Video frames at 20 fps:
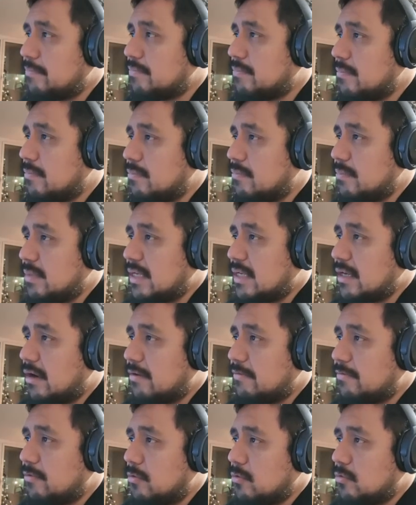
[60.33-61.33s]
be
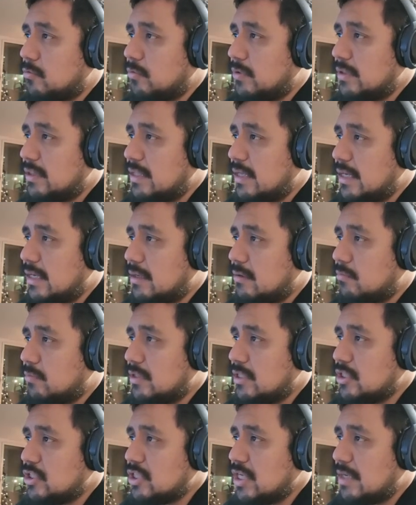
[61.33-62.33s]
careful with the
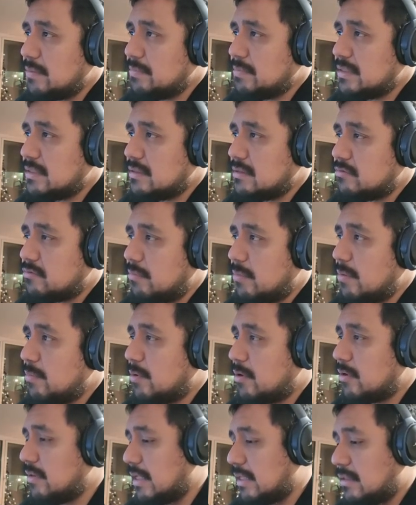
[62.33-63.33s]
shapes.
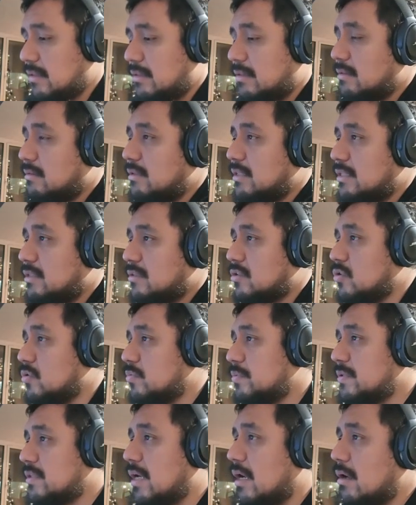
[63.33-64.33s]
Remember that these
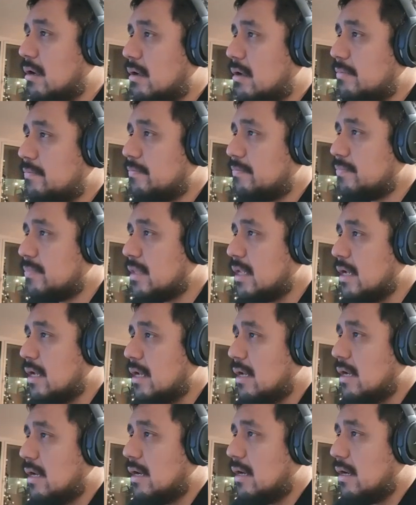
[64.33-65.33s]
cubes are,
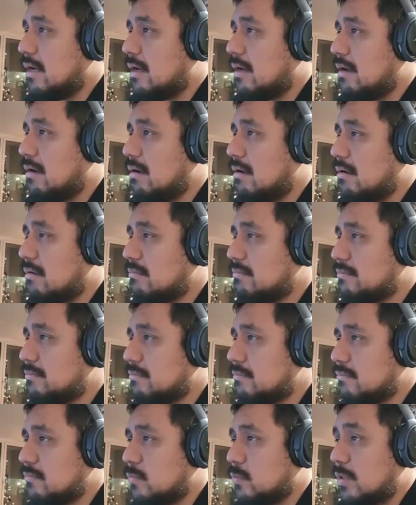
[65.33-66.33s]

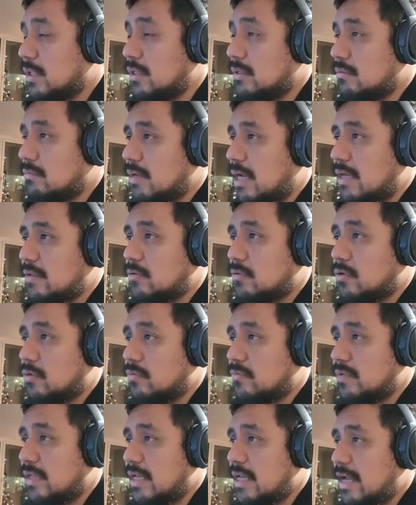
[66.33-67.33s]
well, I don't know,
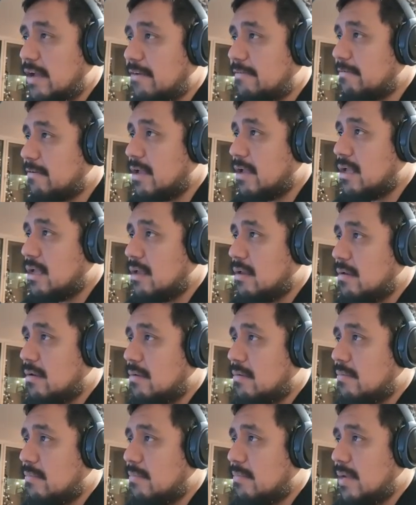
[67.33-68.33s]
they have
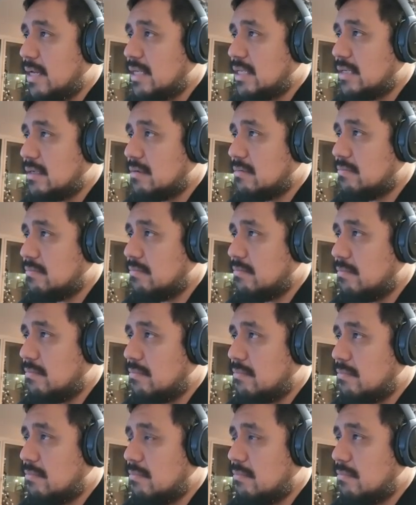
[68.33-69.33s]
many
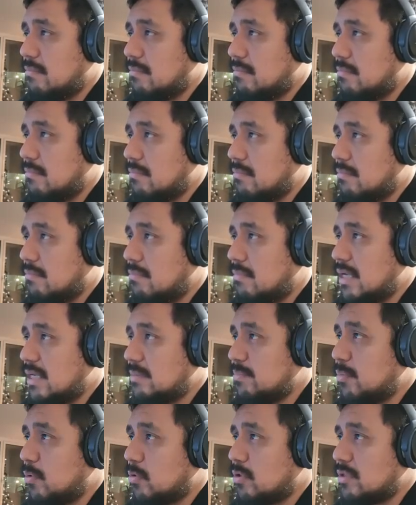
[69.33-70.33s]

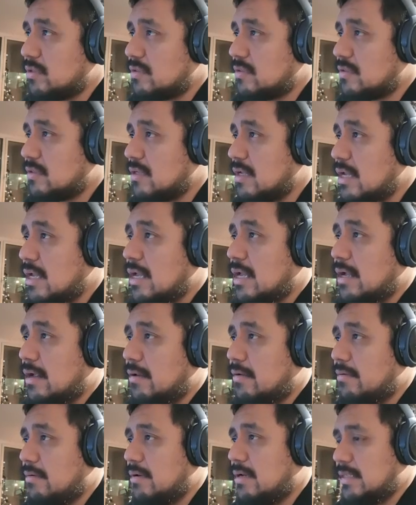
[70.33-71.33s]
points.
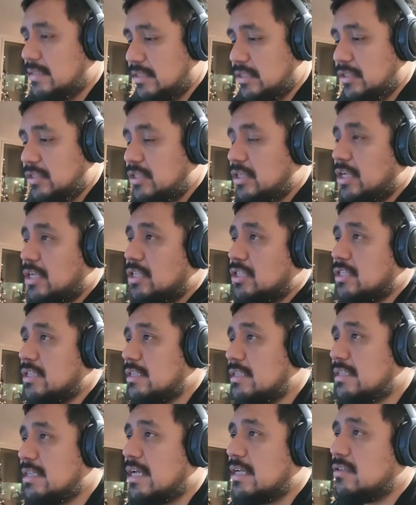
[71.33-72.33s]
Let's change the
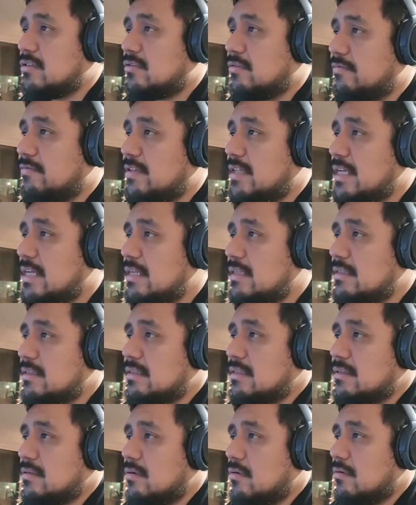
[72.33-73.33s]
size of
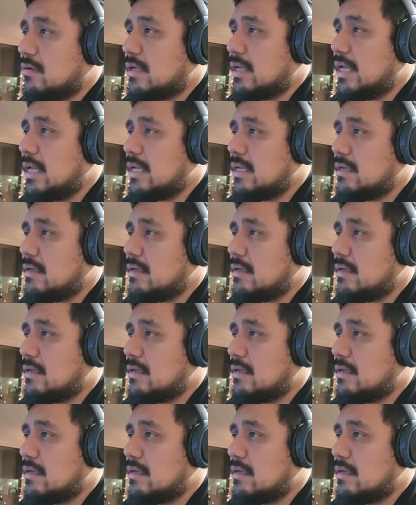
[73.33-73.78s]
these, okay,